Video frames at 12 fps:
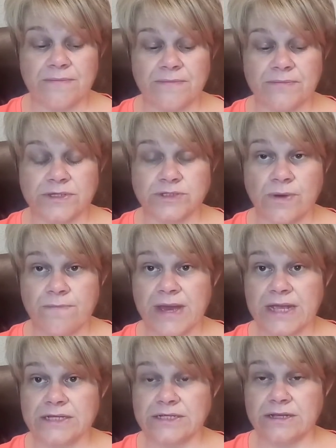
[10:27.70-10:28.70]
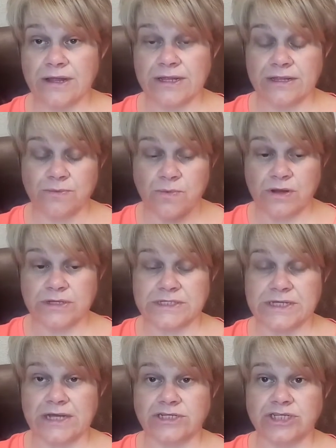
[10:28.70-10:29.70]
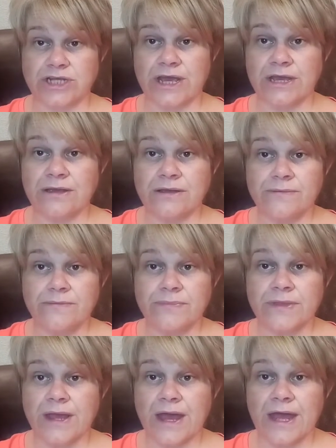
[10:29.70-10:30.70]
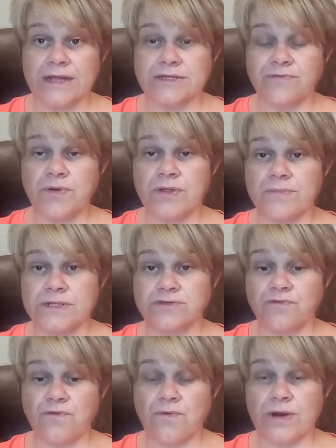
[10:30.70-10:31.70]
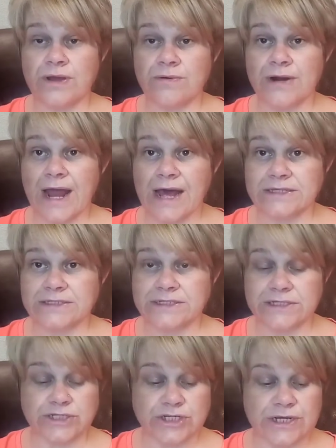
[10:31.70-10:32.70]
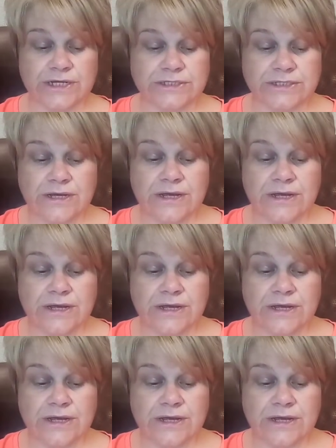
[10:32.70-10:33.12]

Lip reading: so I made like the one sachet and I put them into four little glass dishes.